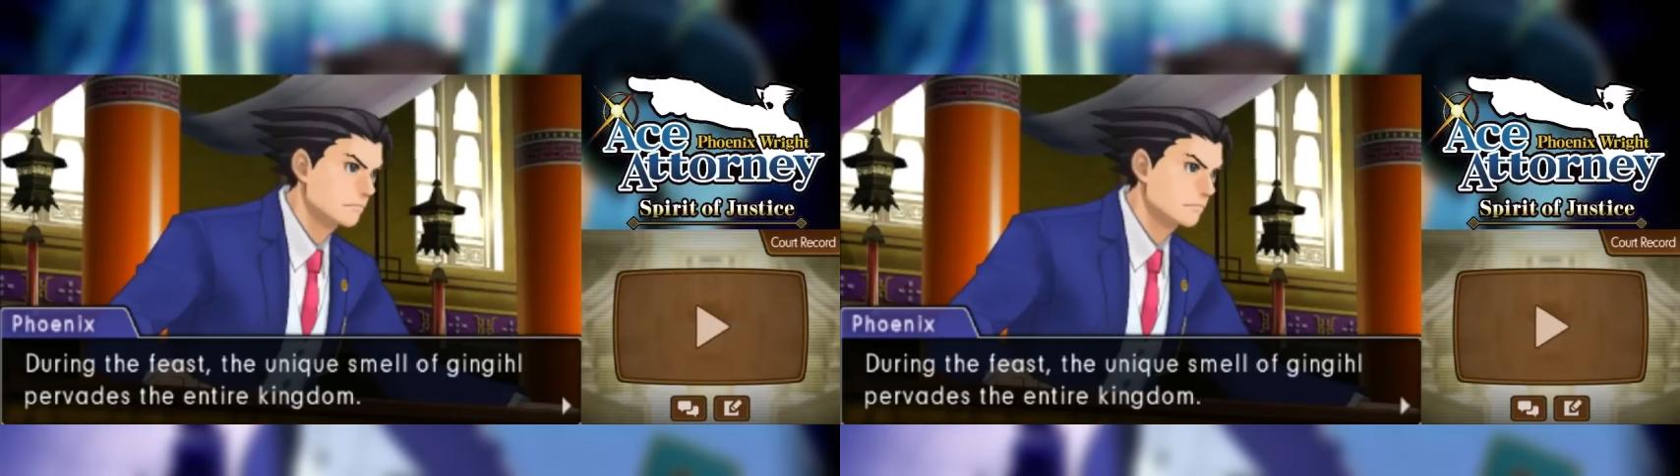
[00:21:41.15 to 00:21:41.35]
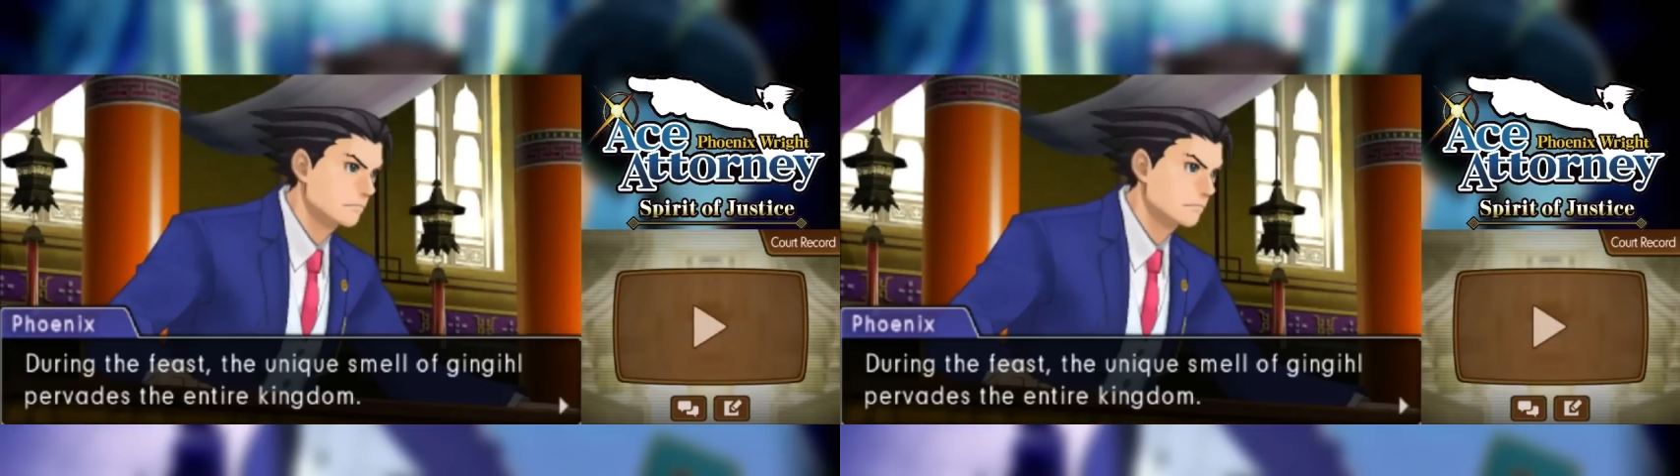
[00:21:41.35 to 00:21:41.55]

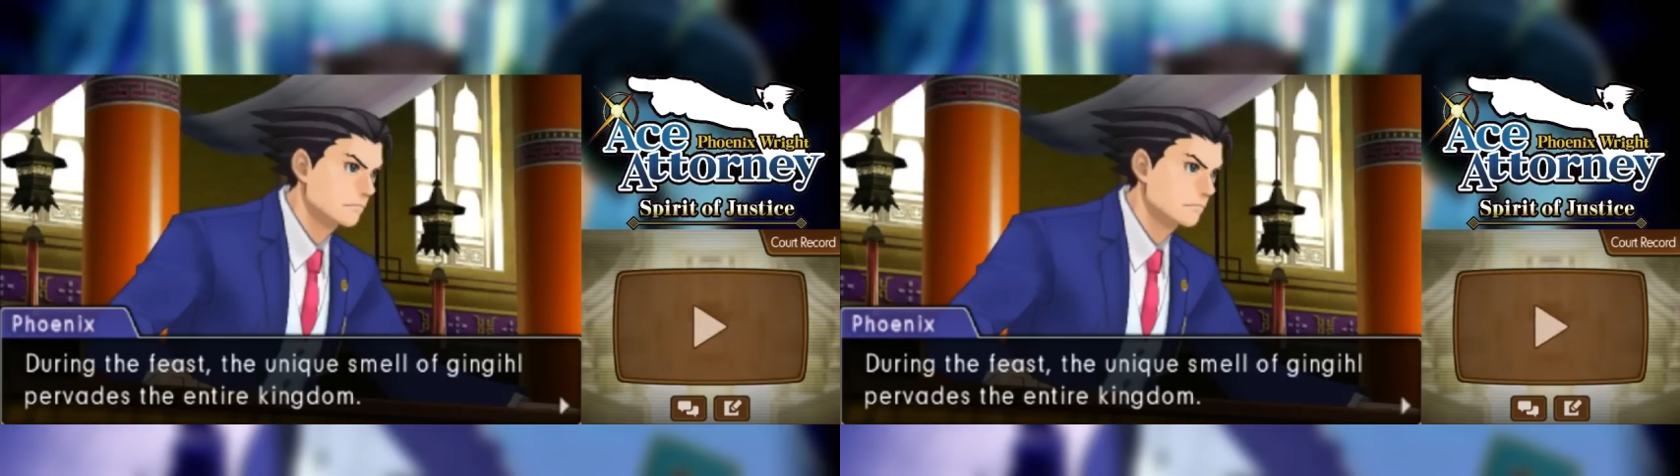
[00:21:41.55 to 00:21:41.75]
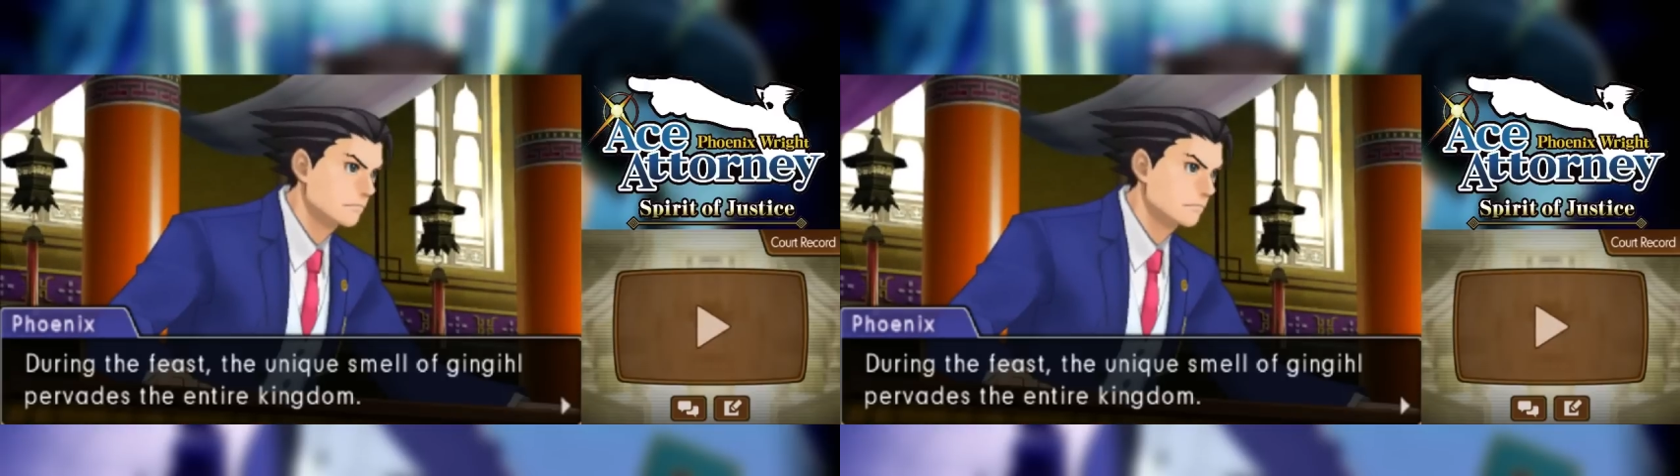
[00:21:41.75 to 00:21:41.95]

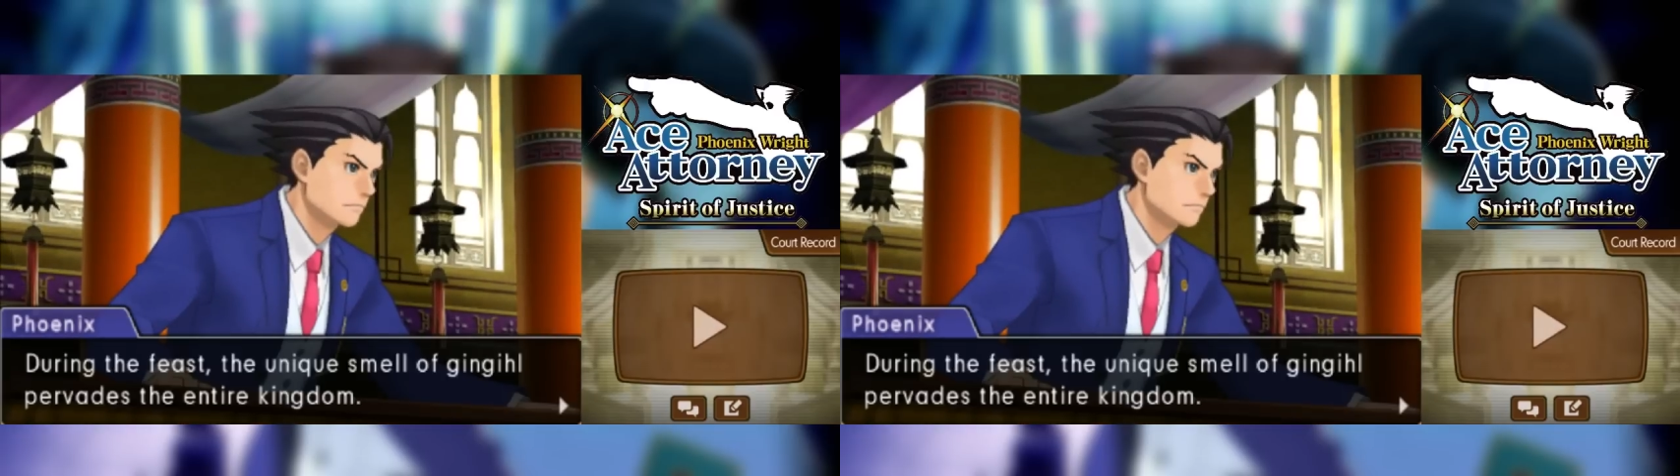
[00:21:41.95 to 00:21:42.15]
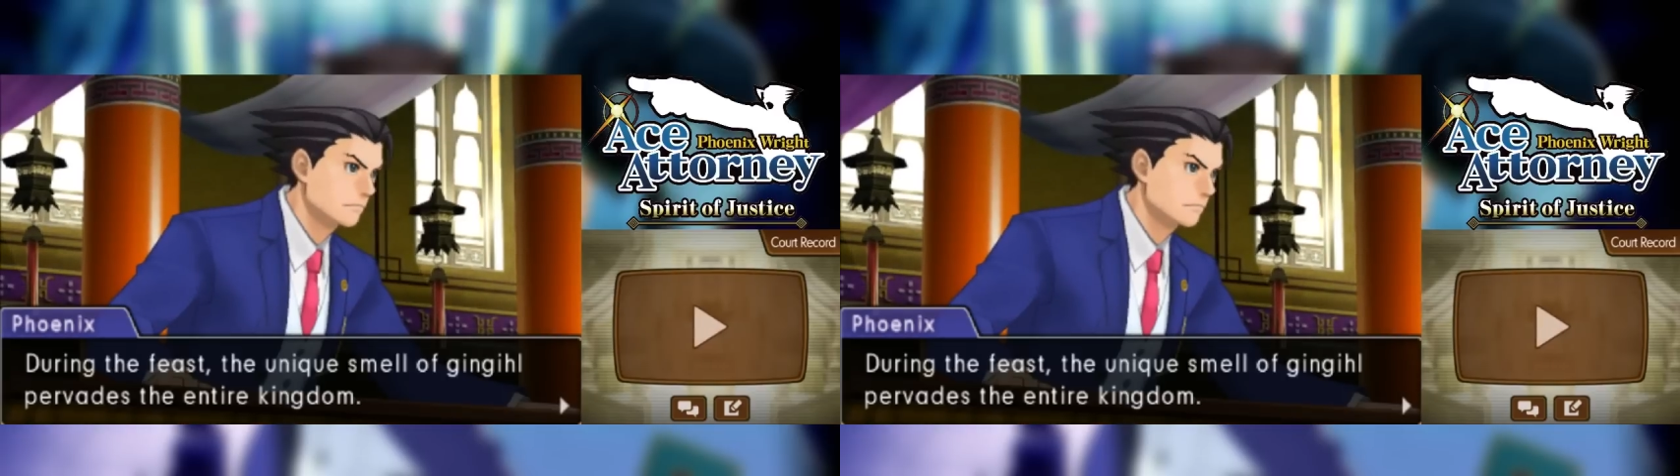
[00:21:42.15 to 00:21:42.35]
pervades the
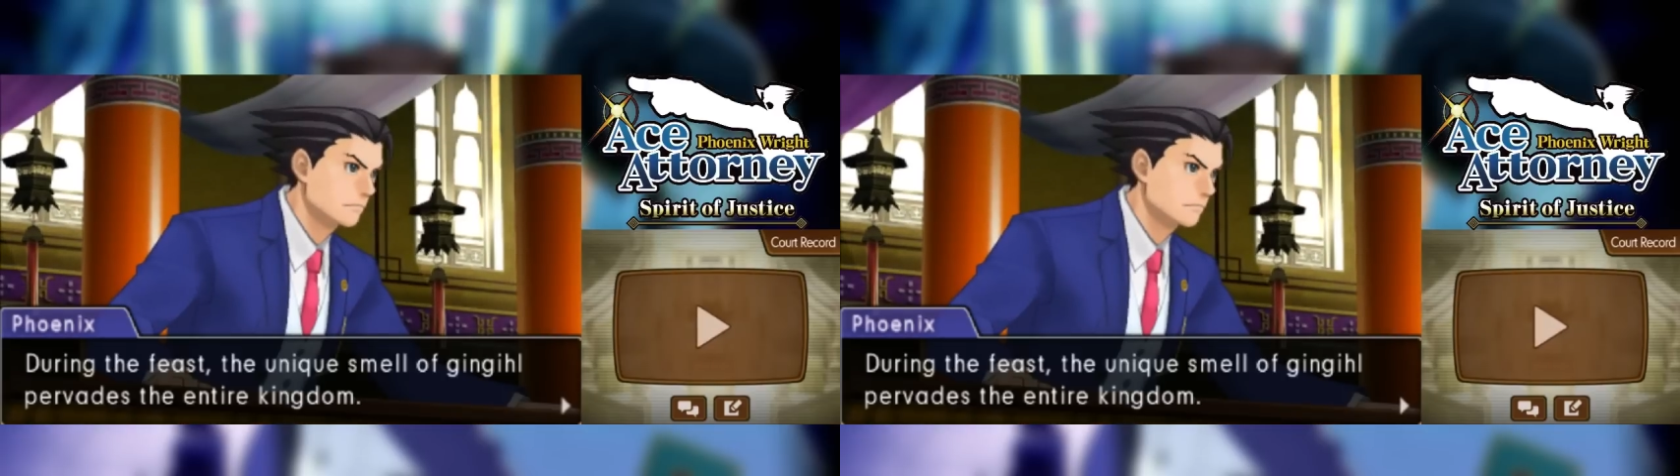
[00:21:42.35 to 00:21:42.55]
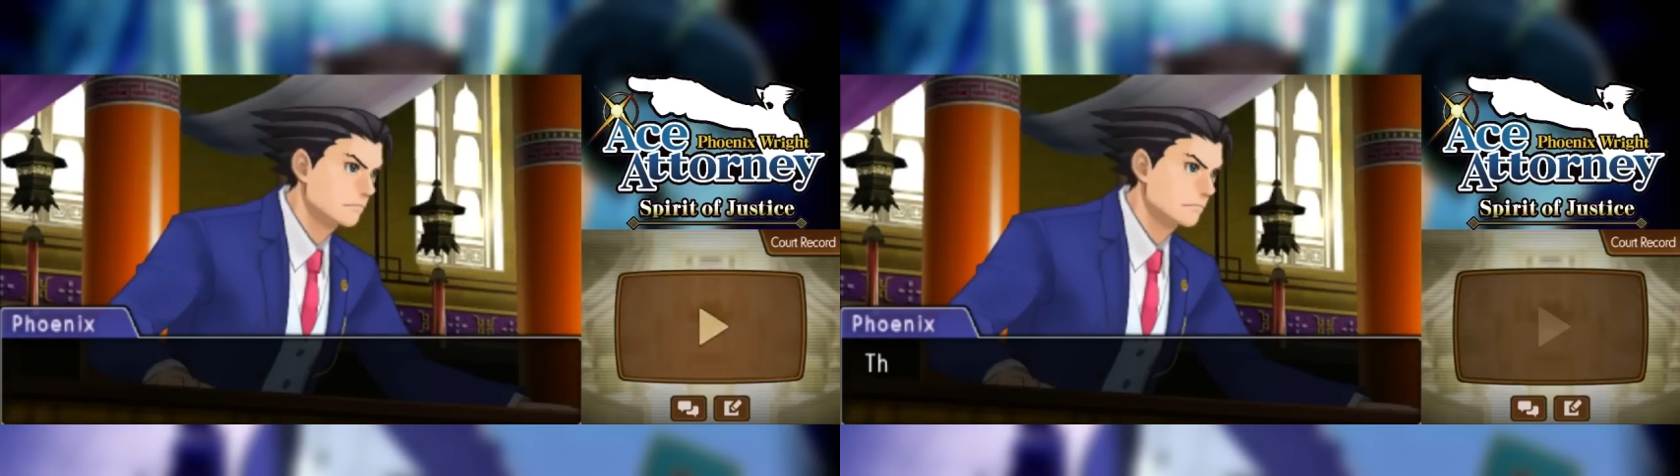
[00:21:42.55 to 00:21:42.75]
entire
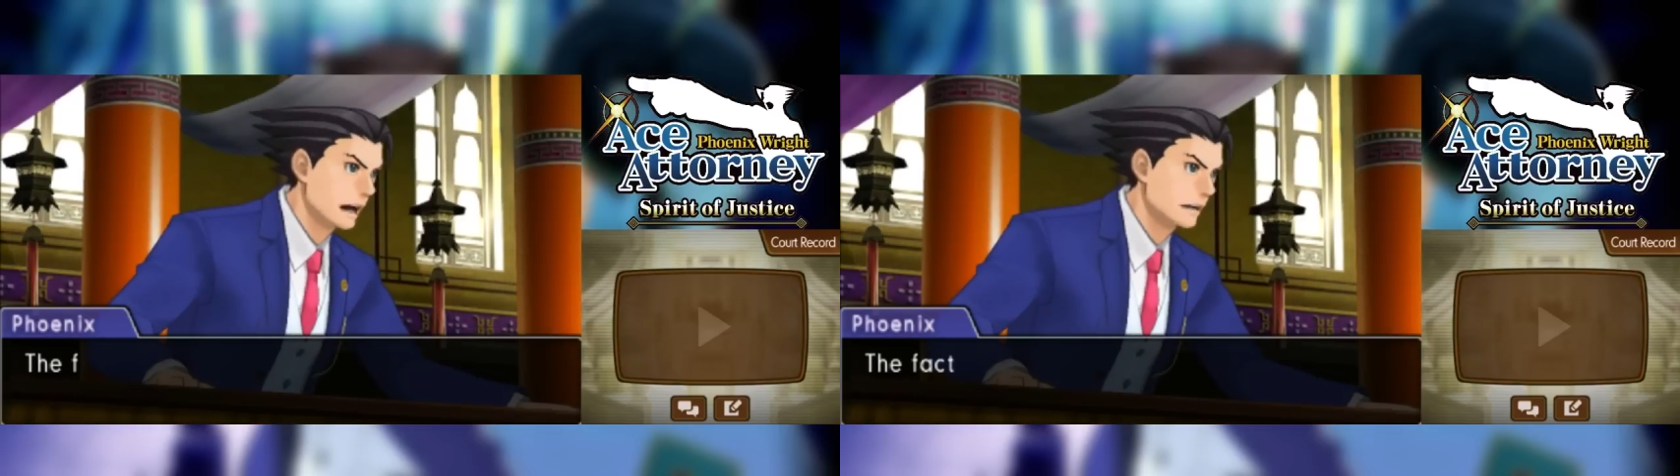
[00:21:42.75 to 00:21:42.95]
kingdom.